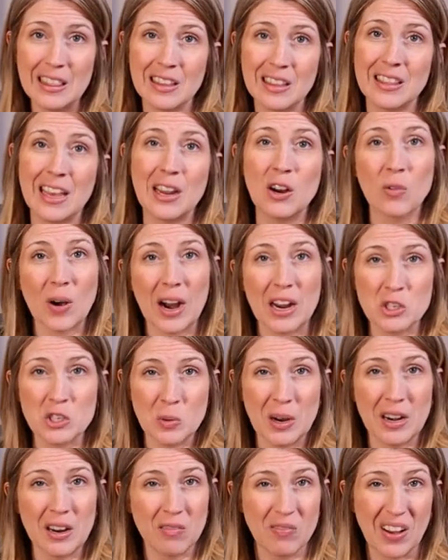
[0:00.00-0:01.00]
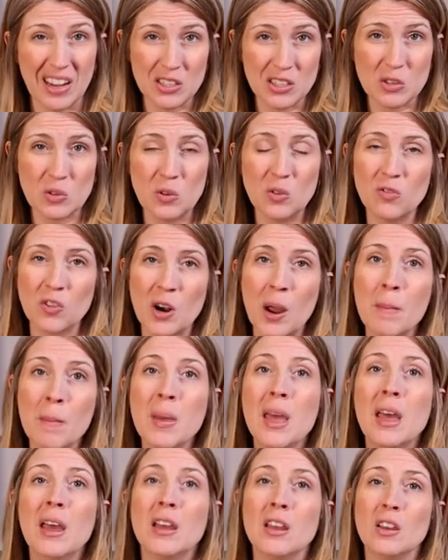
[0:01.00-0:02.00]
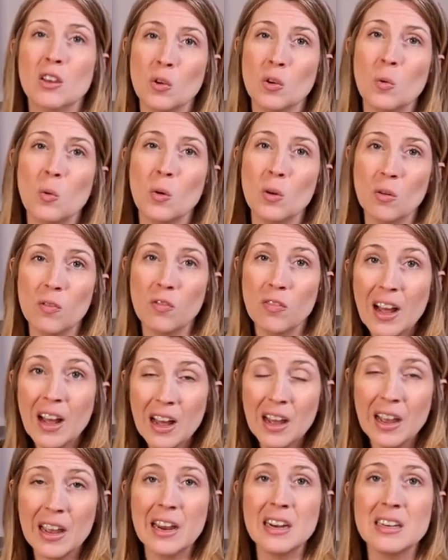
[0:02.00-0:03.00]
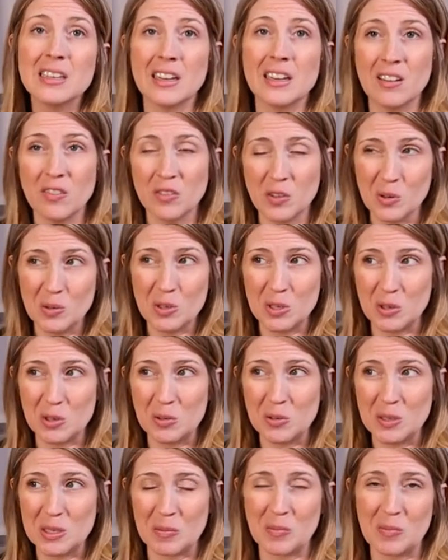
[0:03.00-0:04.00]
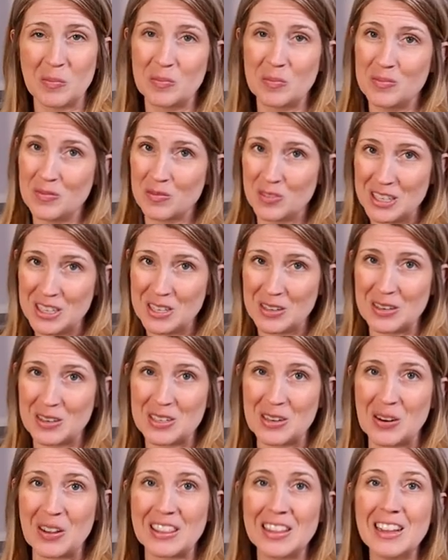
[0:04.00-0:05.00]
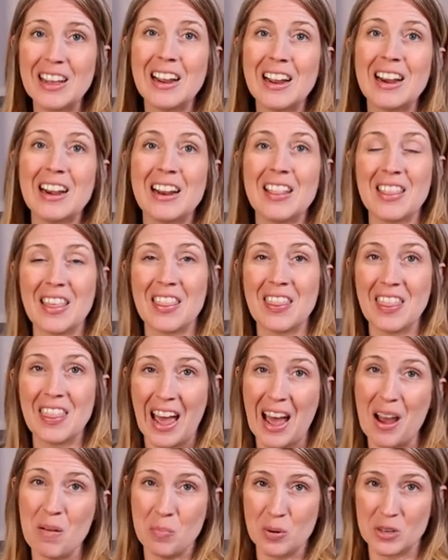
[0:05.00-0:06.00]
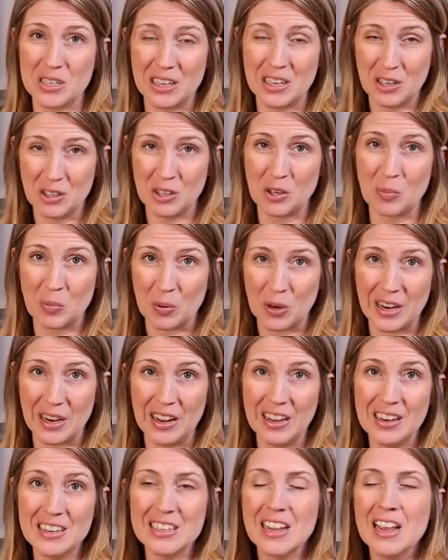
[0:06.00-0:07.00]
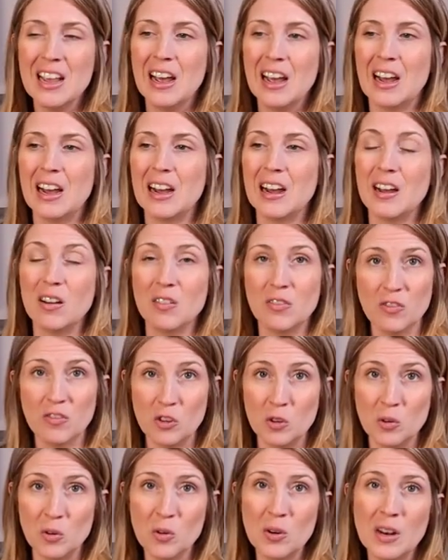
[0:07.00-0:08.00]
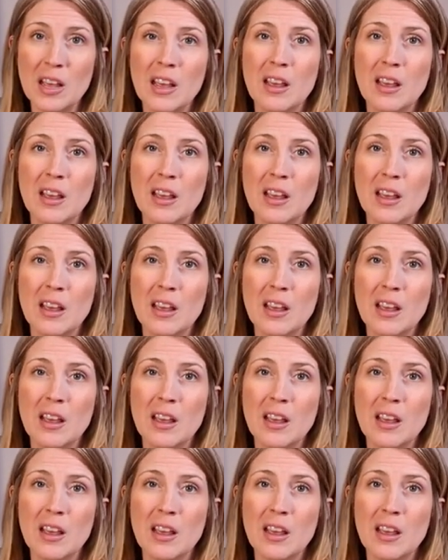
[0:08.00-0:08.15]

that they graduated vet school from, you will find, if you do some research online, that that particular brand uh, of food